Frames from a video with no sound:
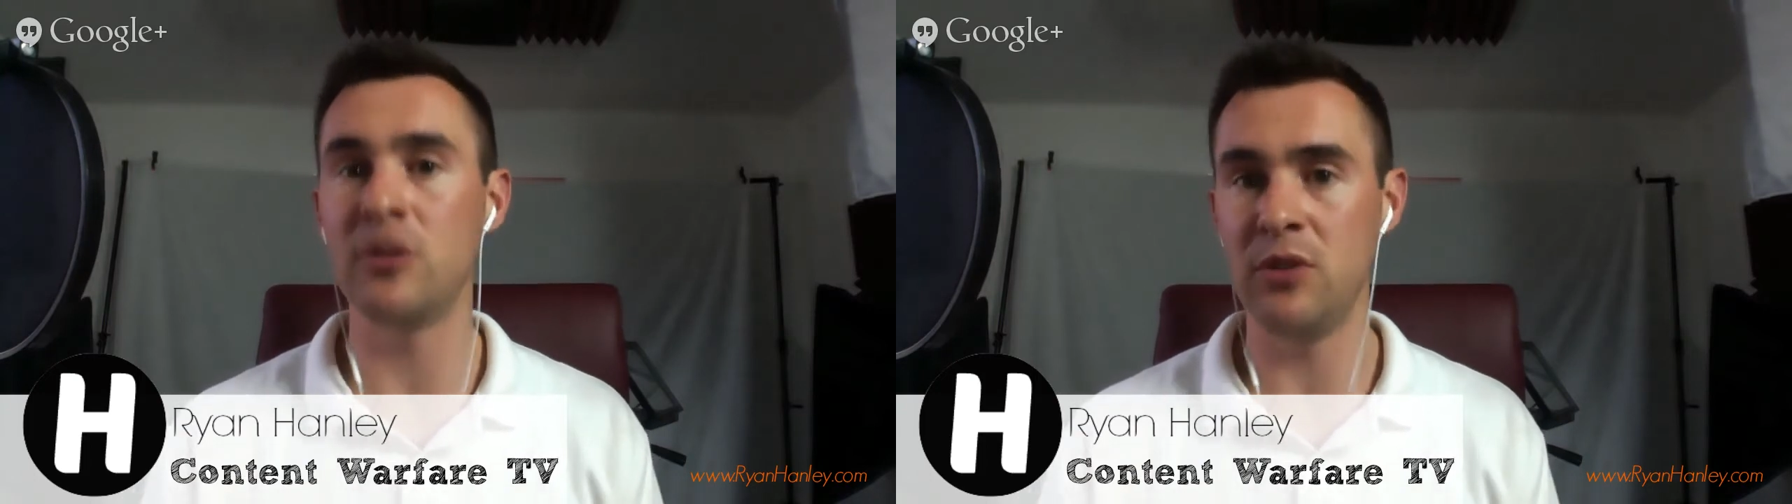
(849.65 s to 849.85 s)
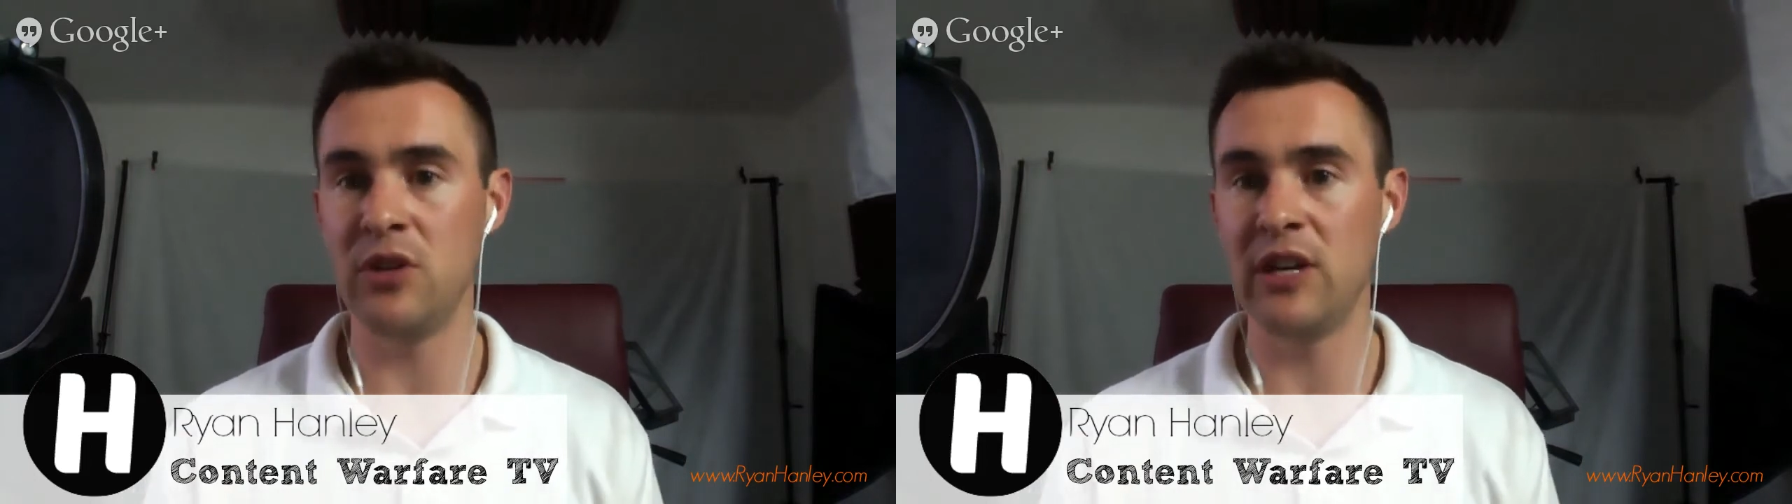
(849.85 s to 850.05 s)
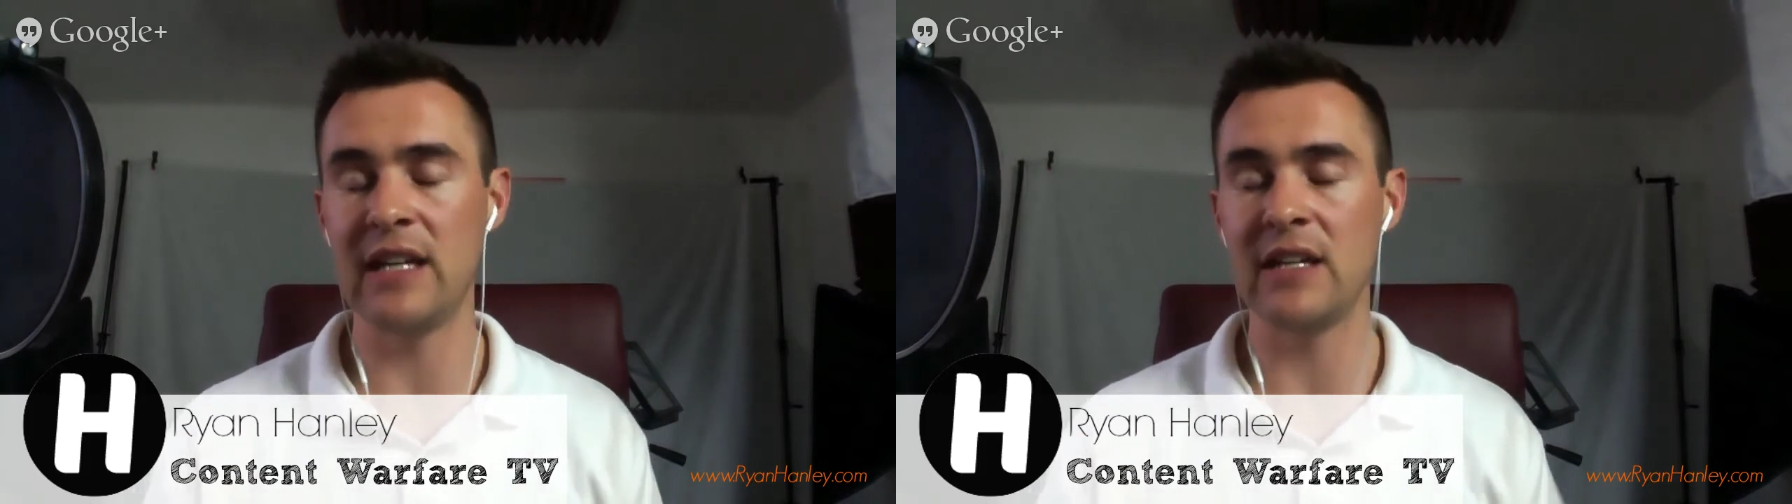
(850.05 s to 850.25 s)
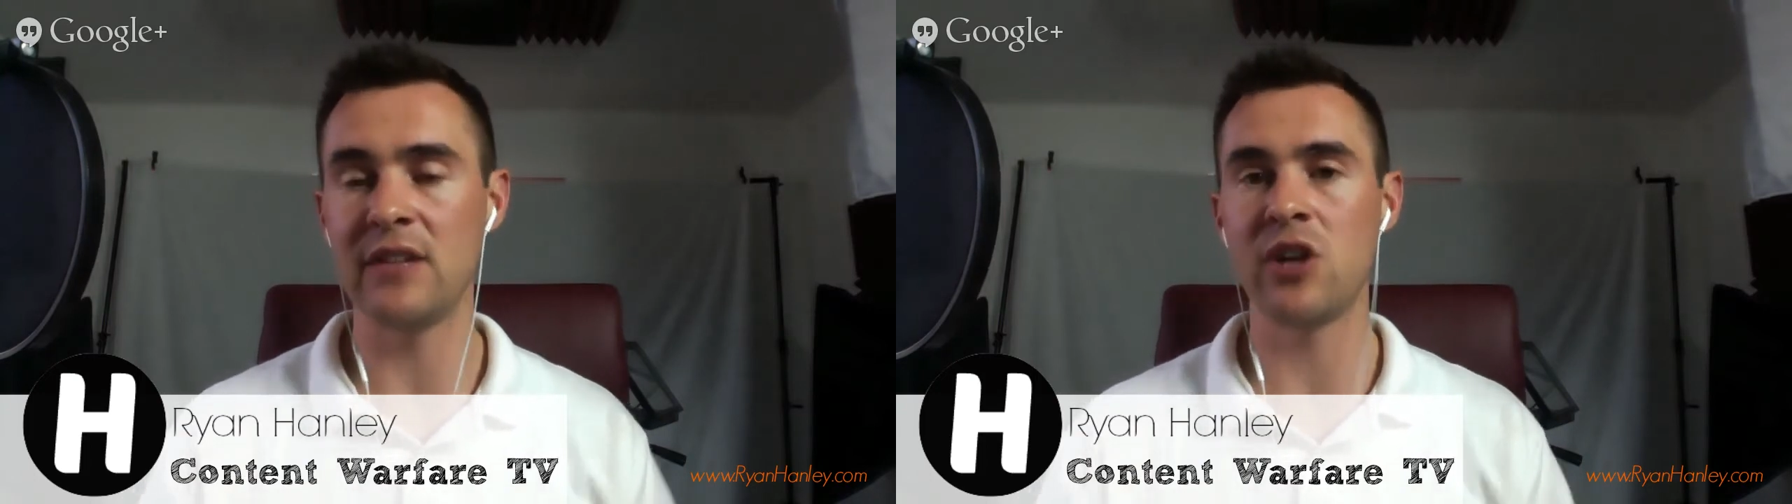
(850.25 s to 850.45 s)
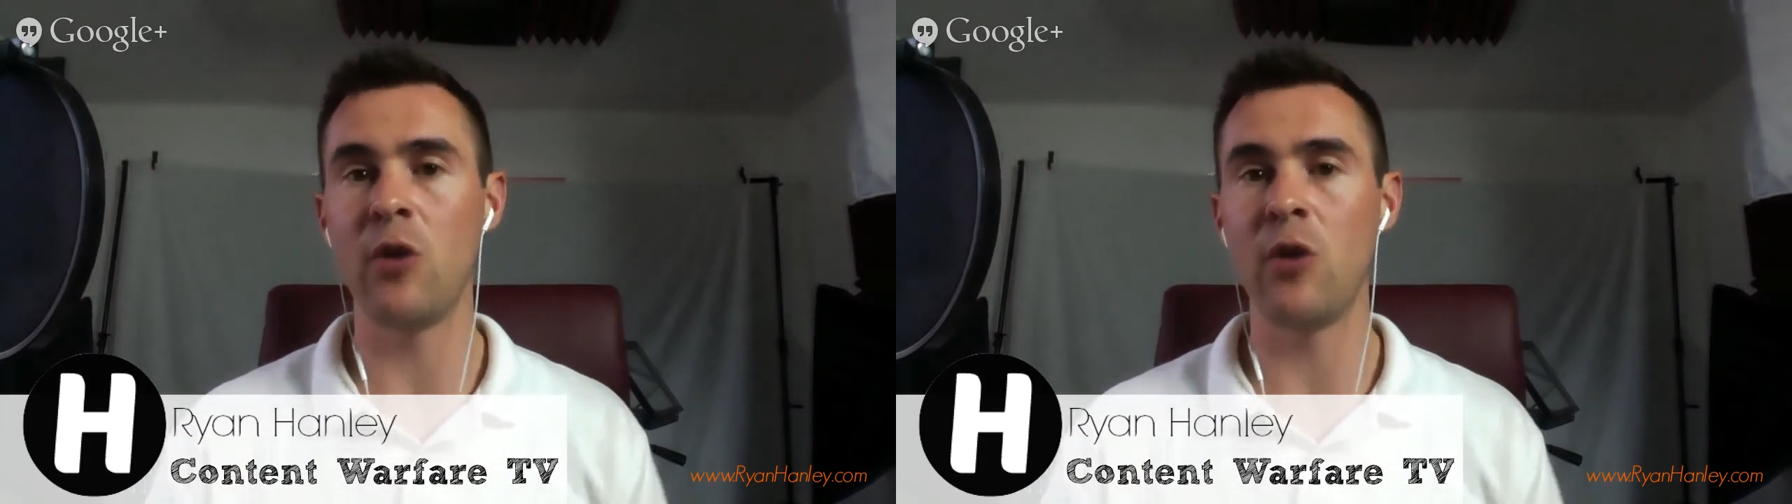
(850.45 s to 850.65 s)

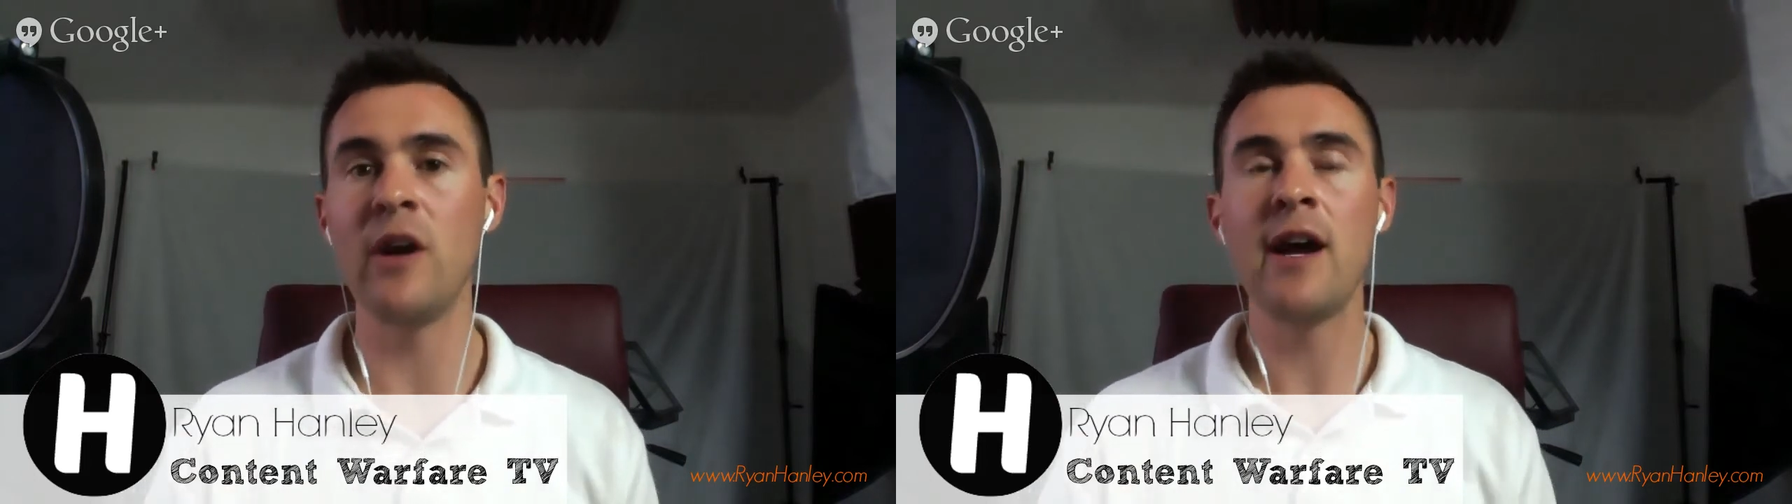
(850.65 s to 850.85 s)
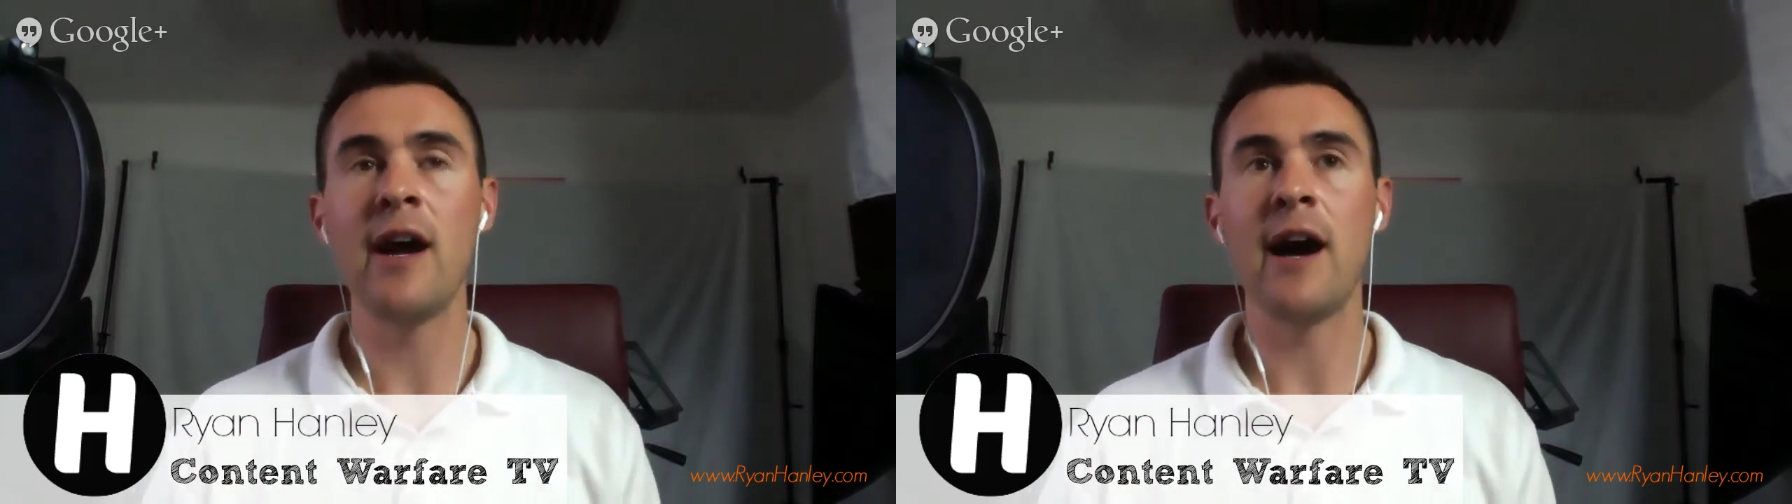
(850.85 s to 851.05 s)
communicating. So